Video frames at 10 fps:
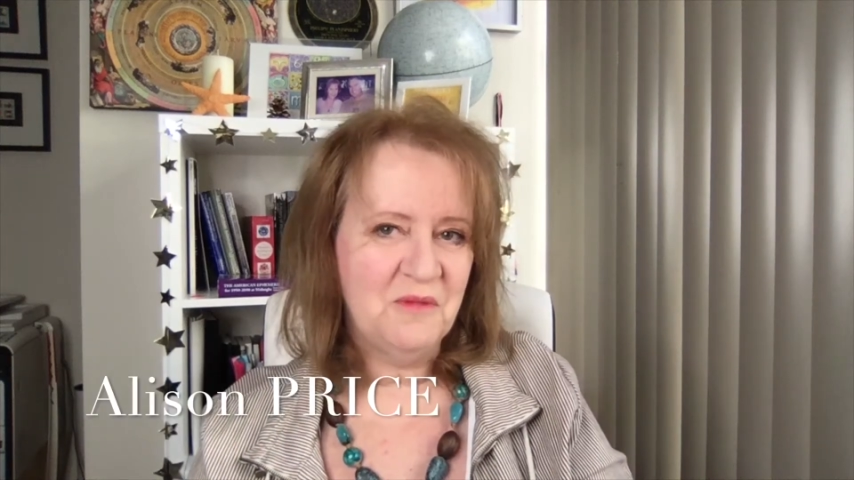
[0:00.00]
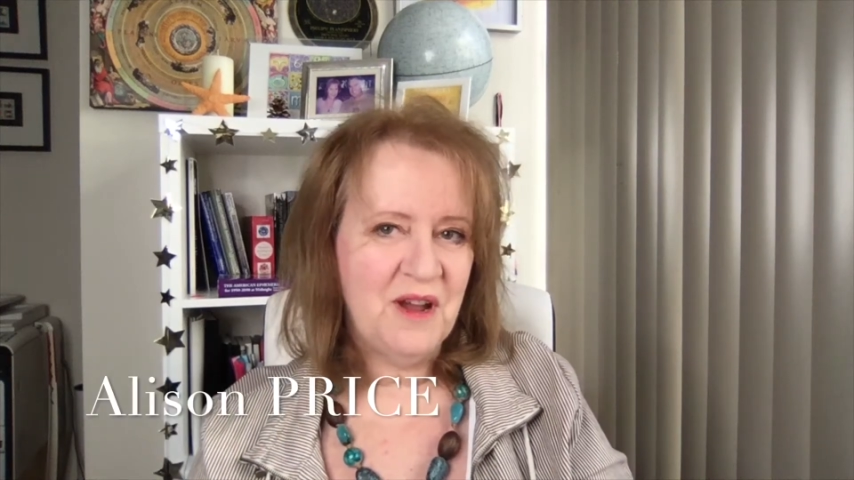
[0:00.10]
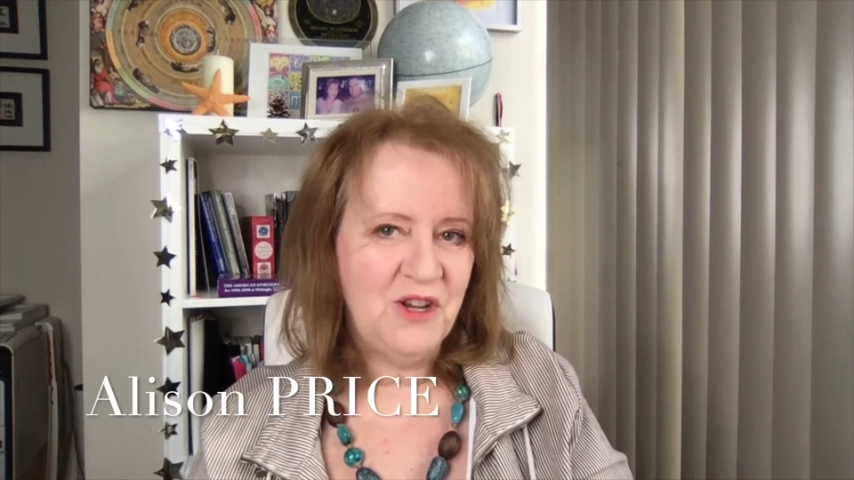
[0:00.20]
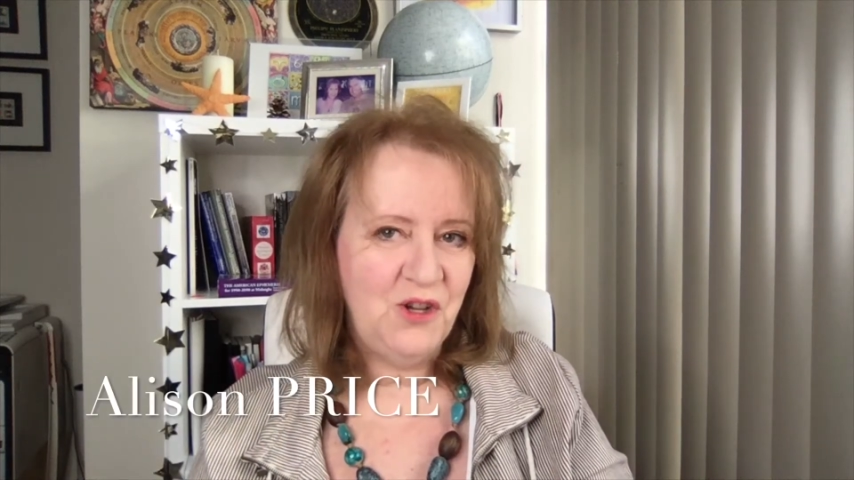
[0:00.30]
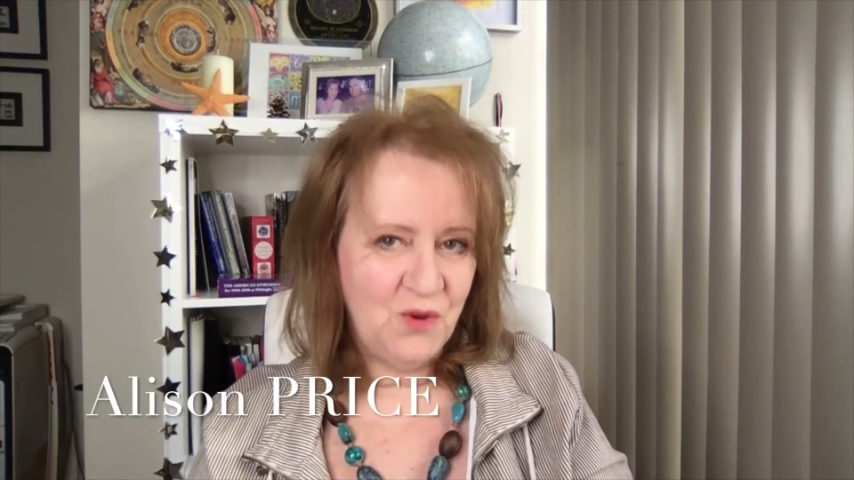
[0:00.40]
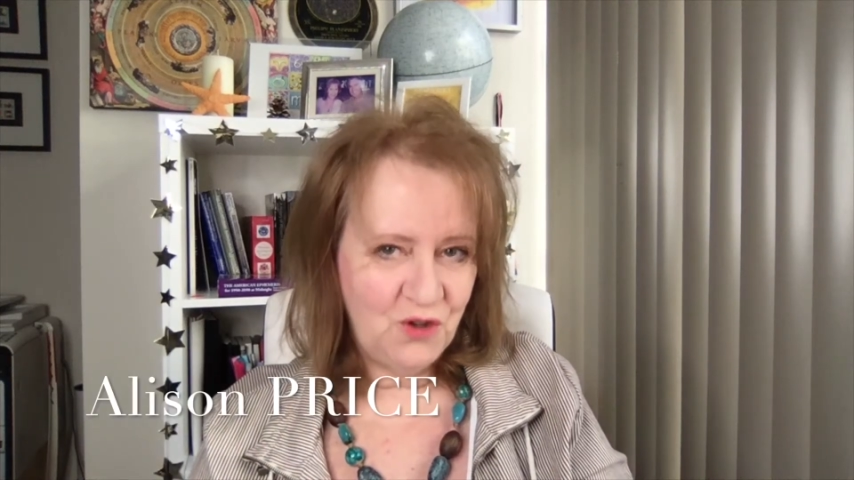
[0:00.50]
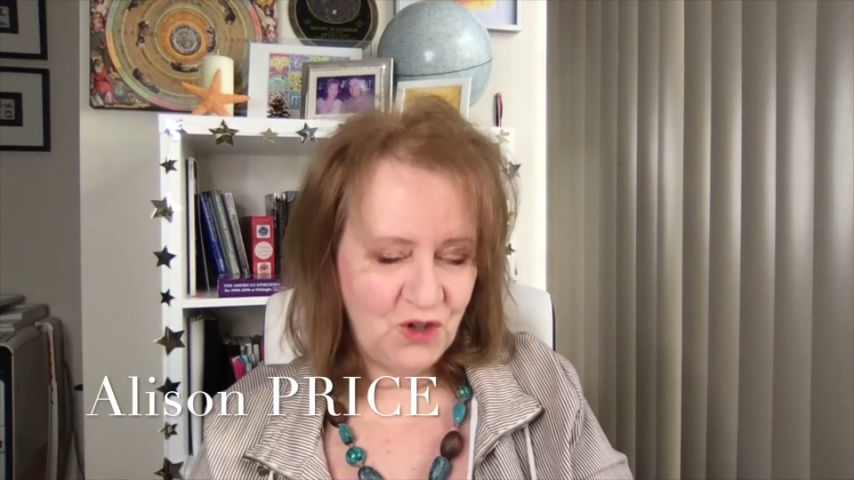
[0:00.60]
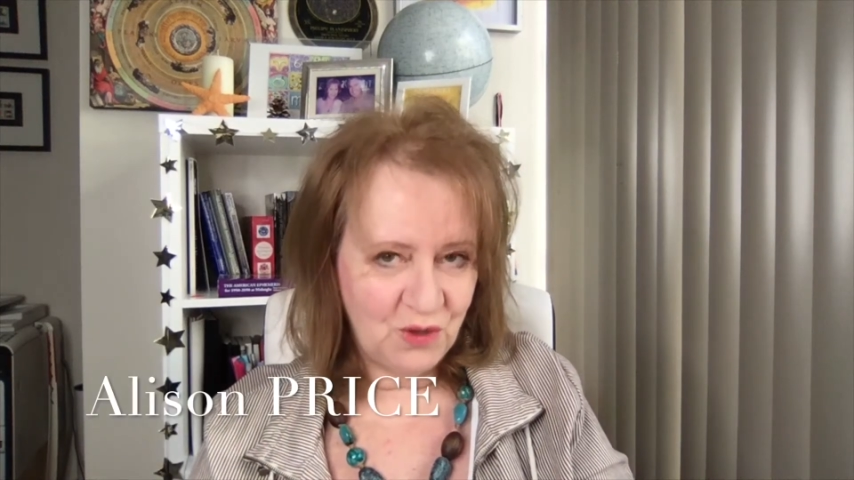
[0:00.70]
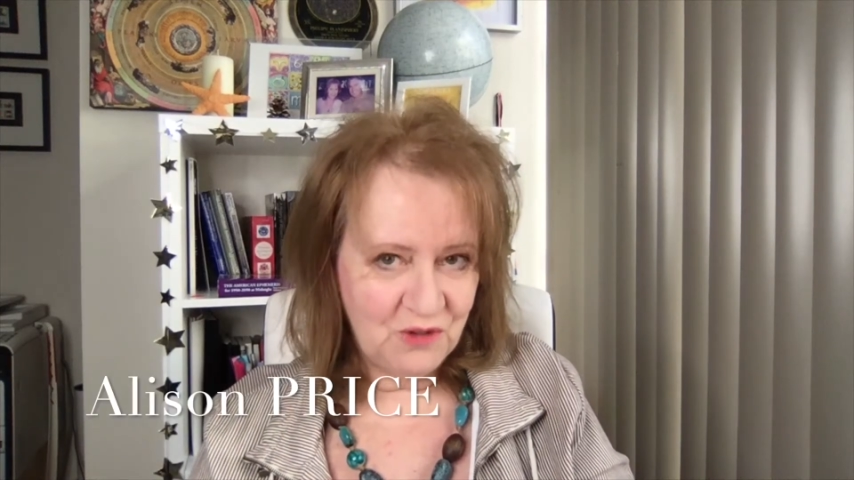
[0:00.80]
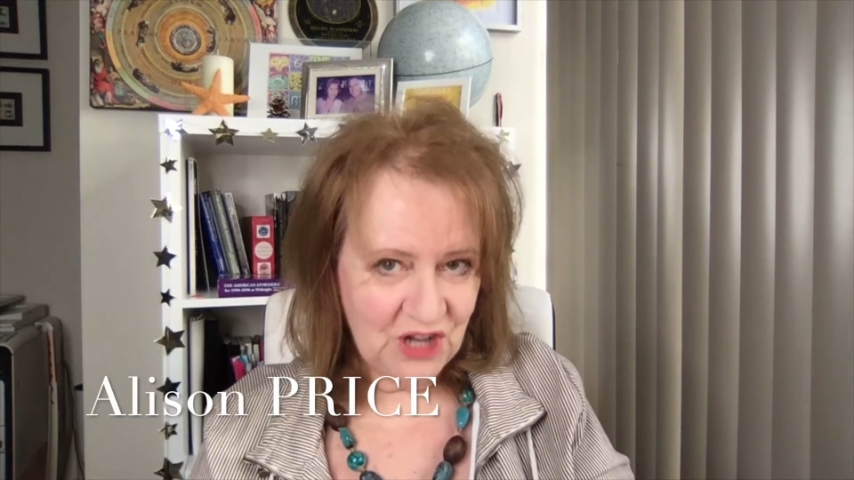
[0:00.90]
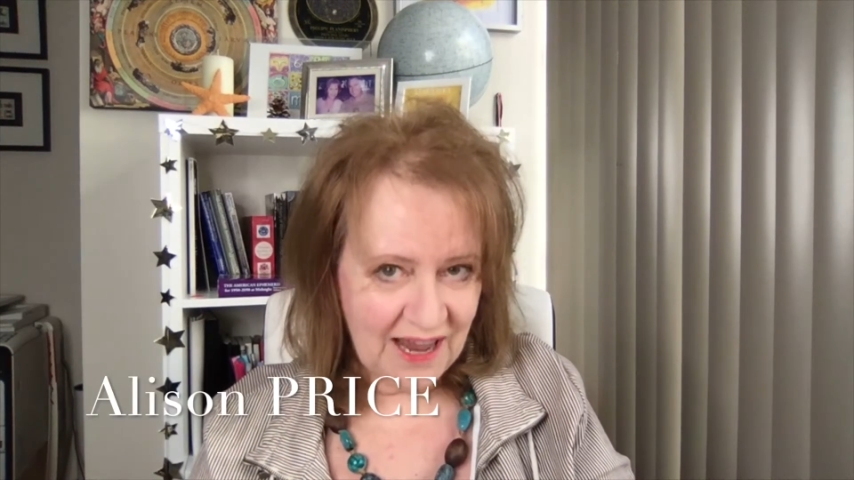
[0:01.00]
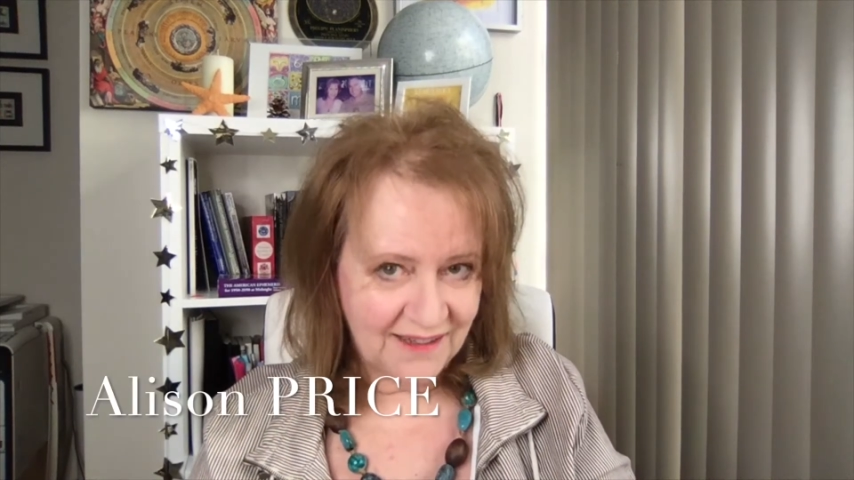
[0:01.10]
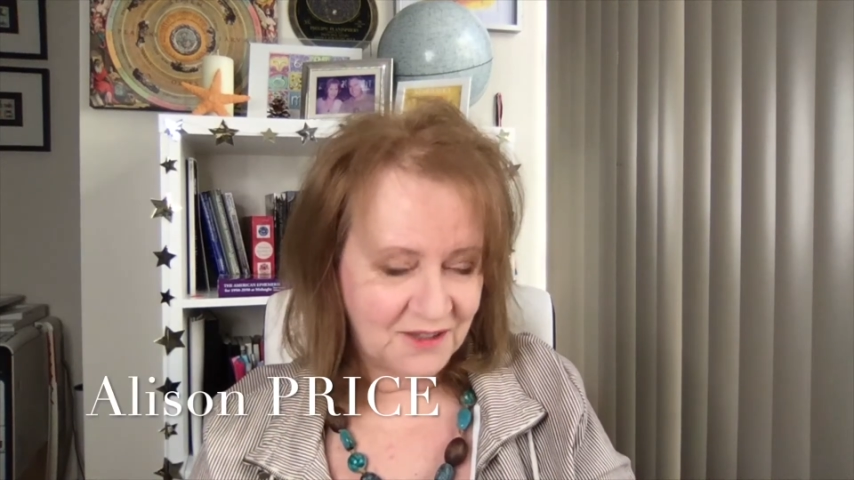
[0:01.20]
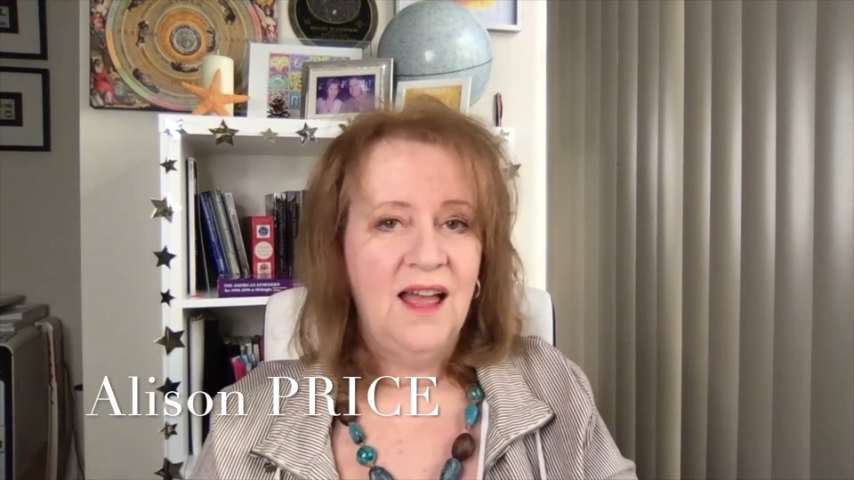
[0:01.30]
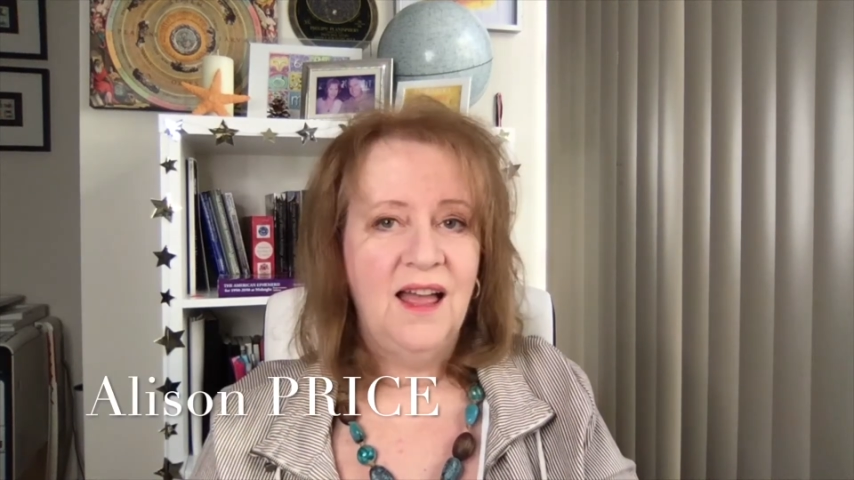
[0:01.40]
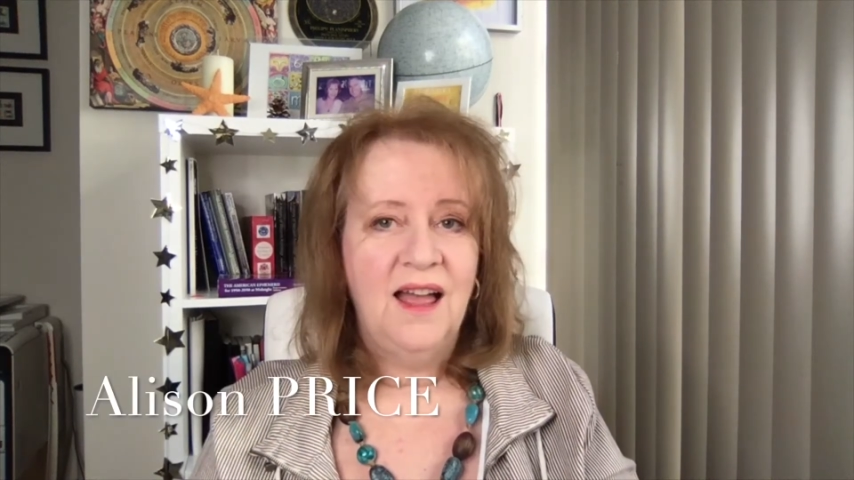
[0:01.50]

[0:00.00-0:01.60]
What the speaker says: my YouTube channel.